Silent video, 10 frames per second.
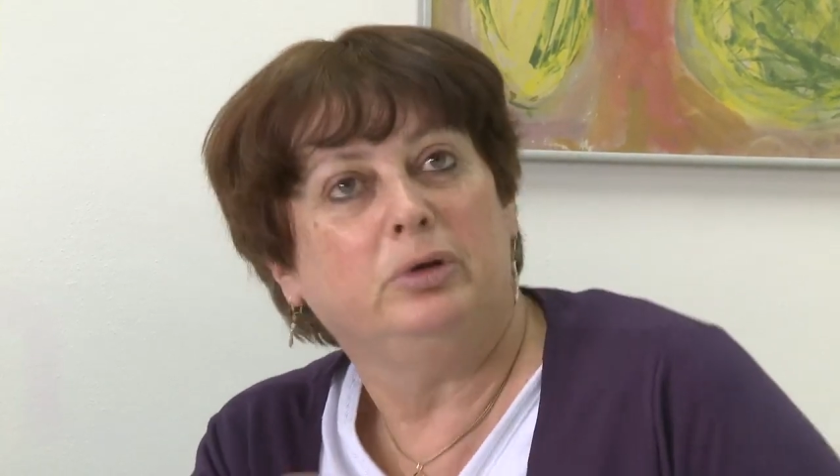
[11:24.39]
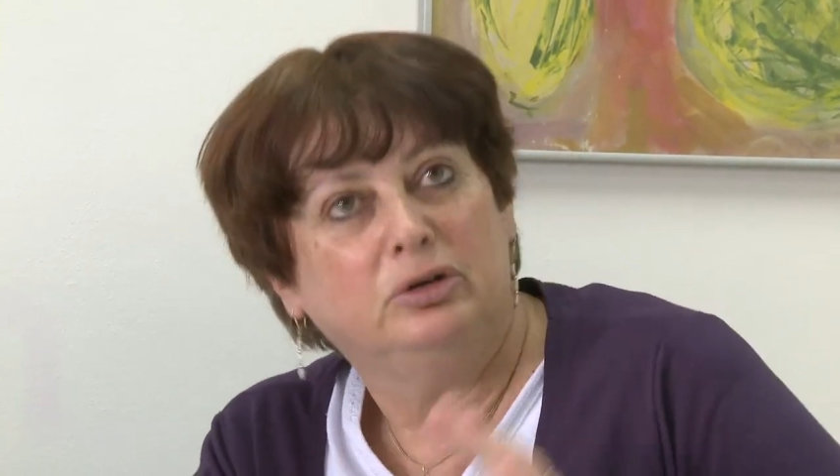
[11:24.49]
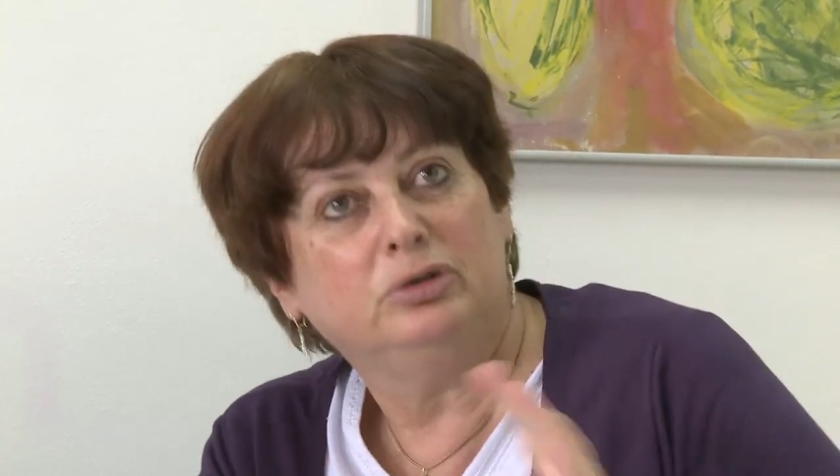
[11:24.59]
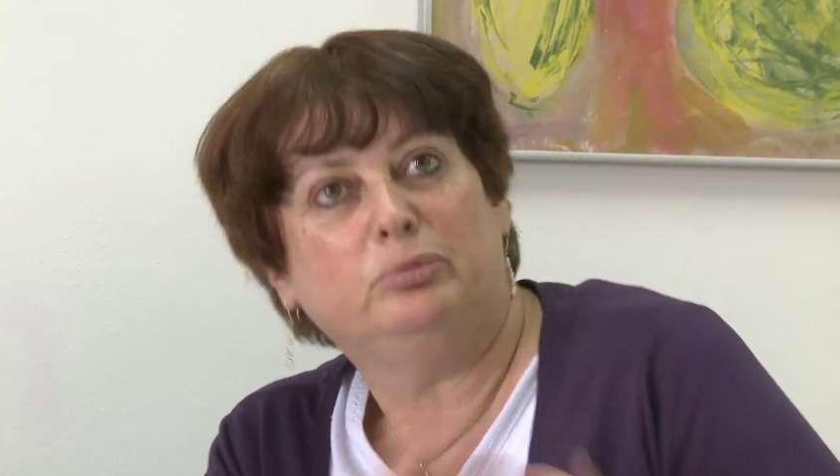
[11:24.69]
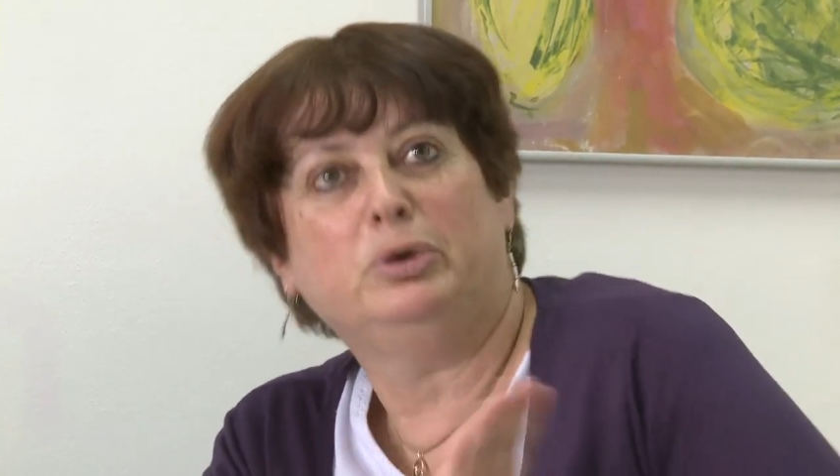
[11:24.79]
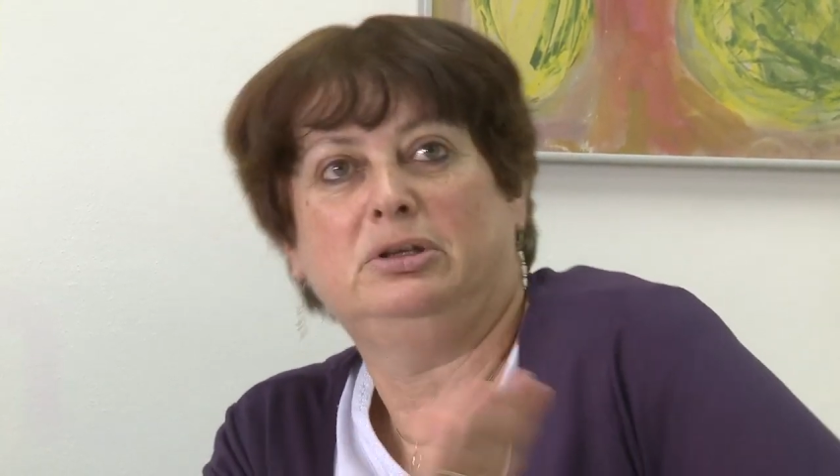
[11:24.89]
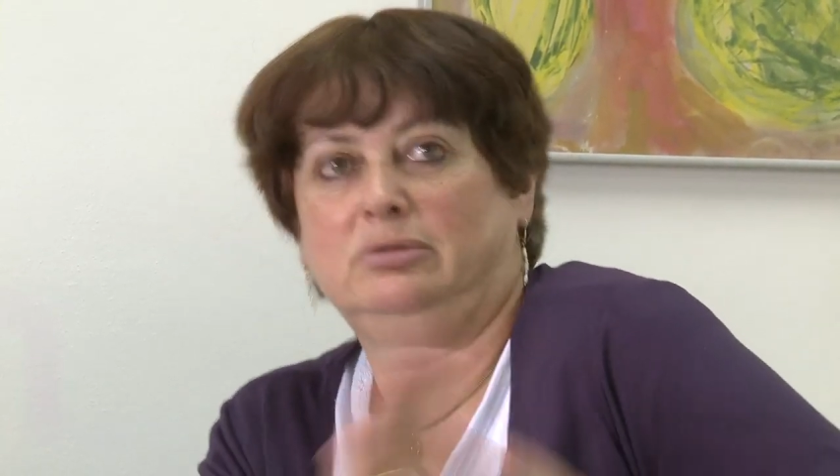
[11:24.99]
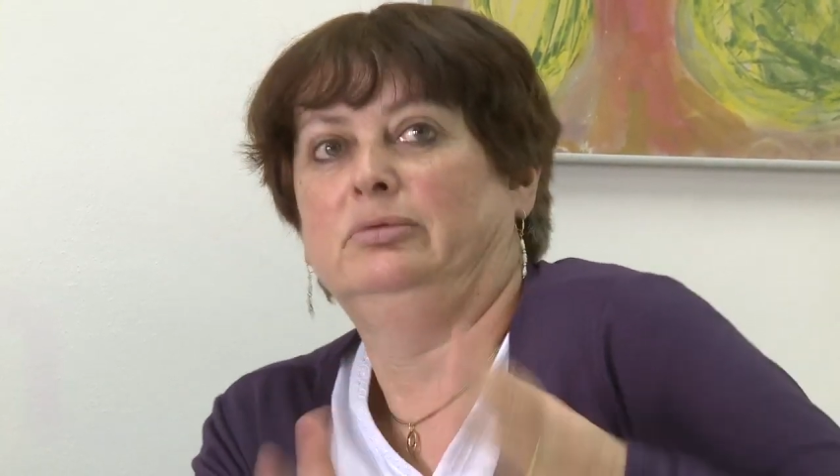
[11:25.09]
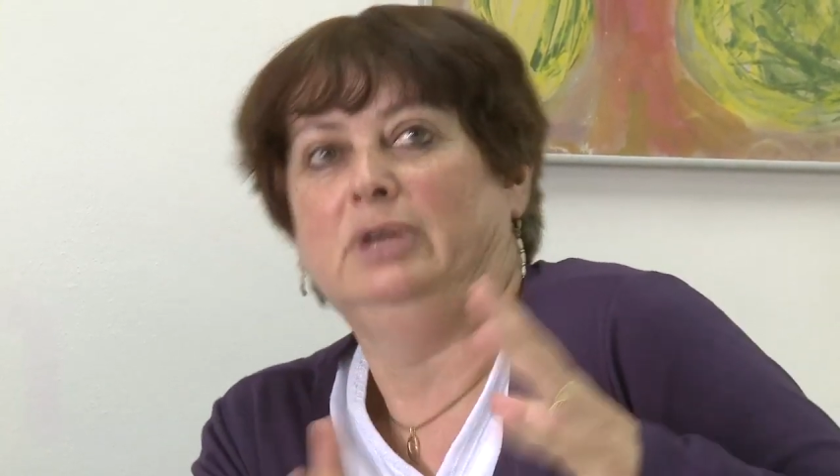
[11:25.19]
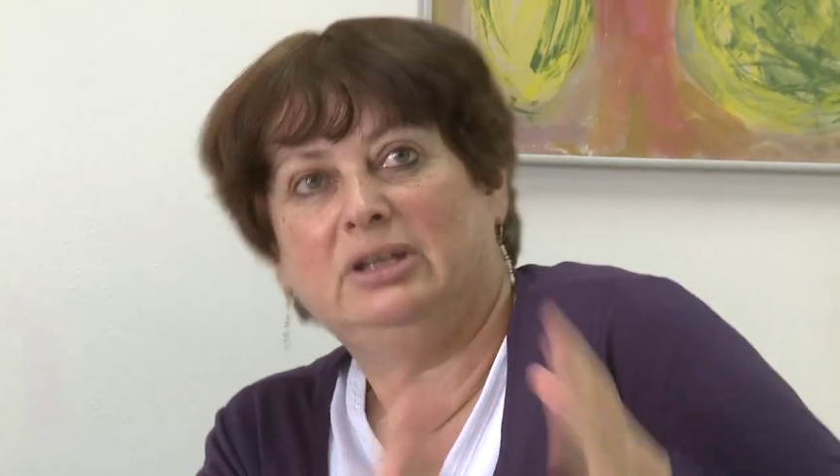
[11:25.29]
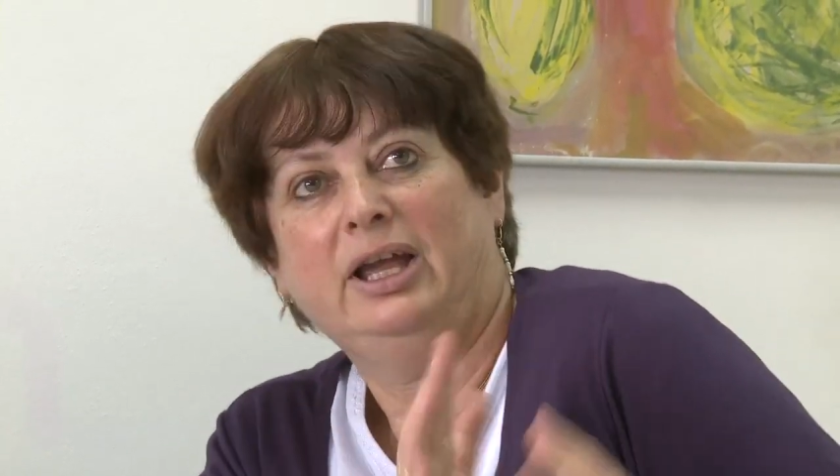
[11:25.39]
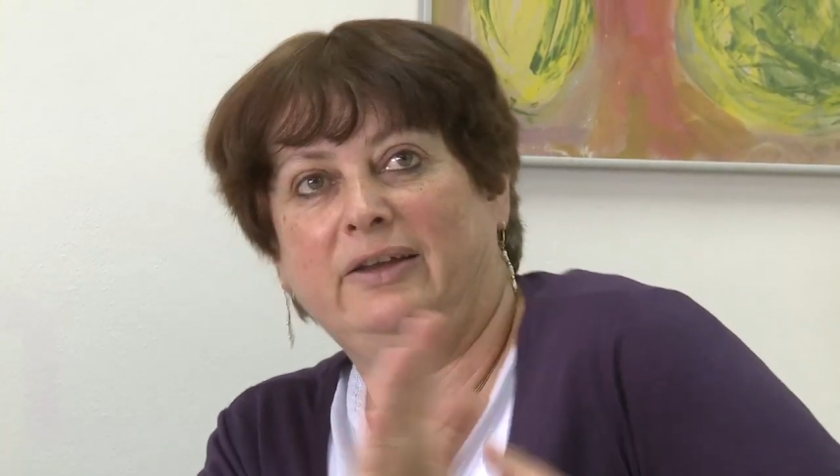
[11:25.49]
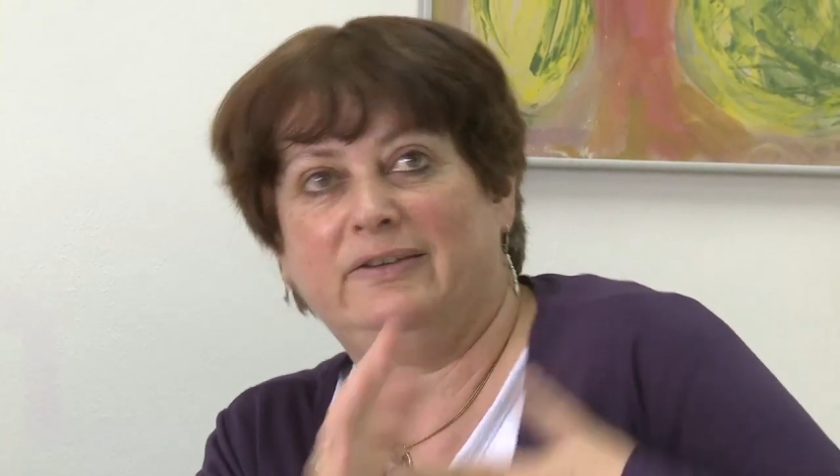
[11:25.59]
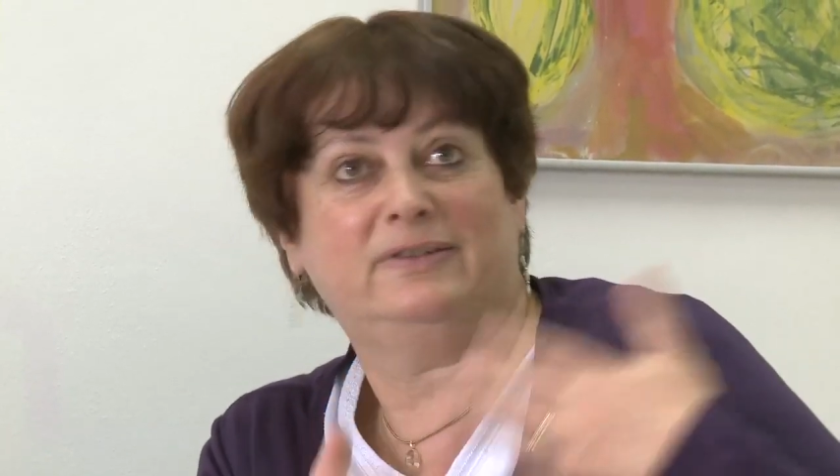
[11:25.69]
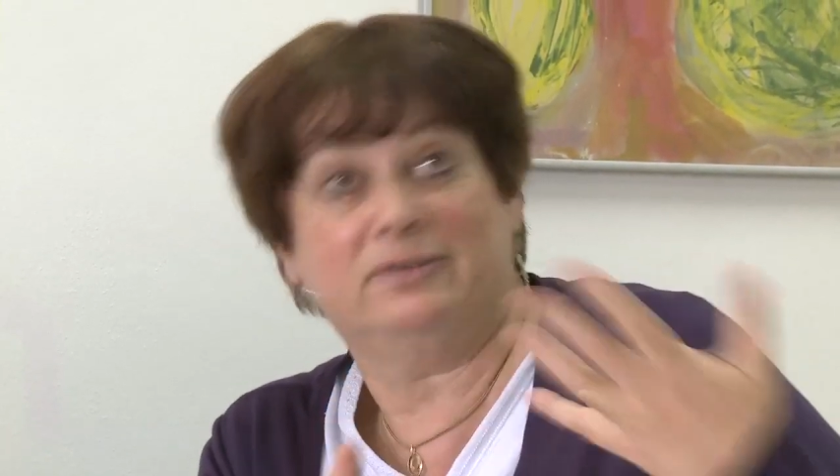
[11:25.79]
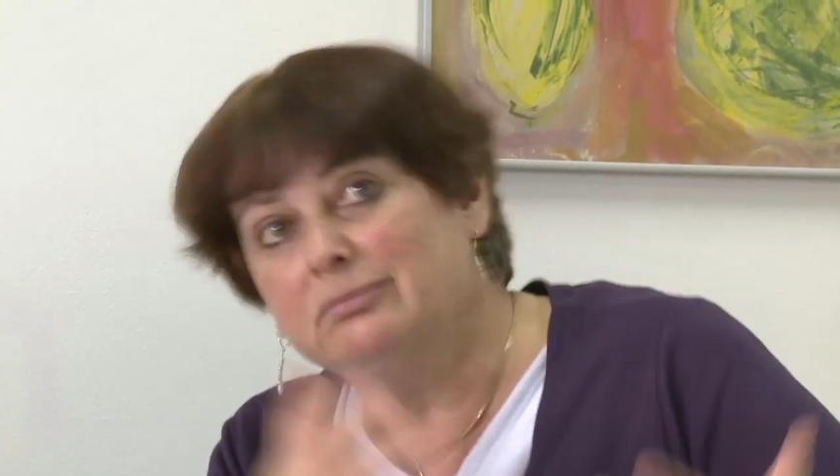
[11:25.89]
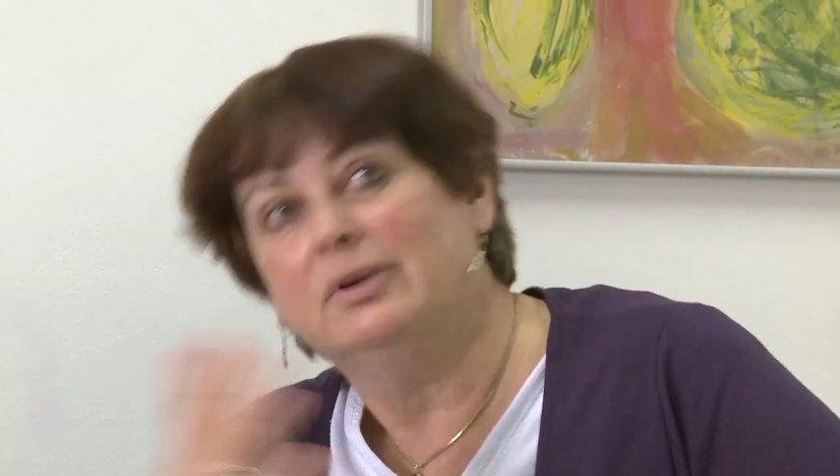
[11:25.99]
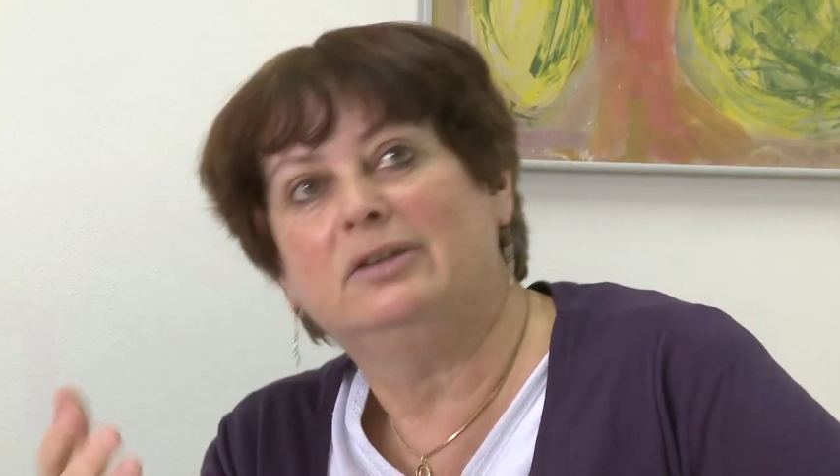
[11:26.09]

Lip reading: it has